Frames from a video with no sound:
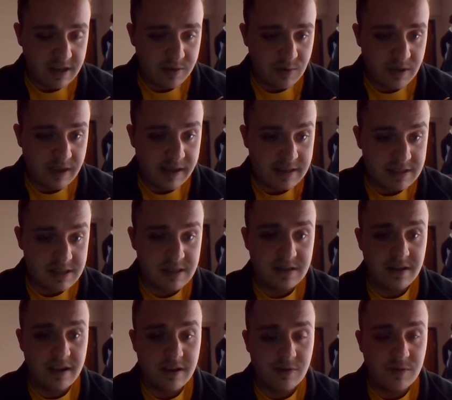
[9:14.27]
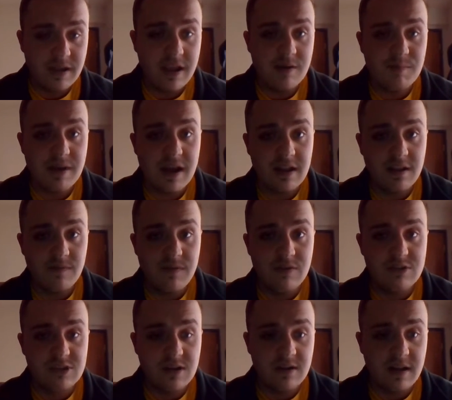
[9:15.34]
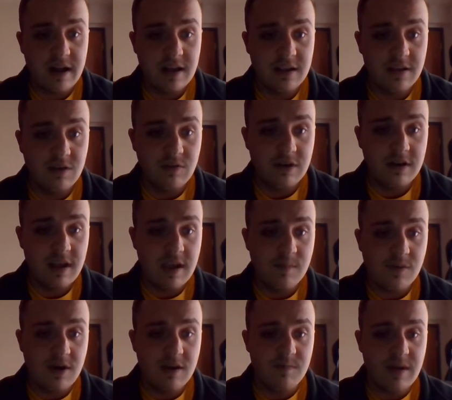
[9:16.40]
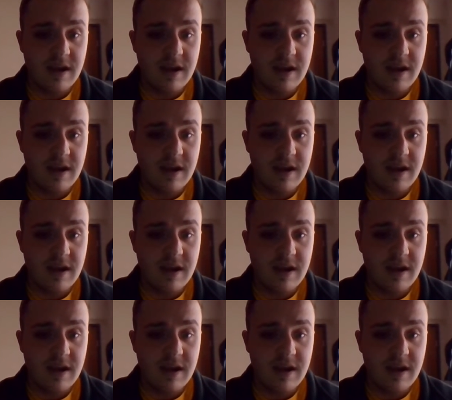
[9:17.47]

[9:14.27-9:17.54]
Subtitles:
could really impact the future a lot at Notre Dame won.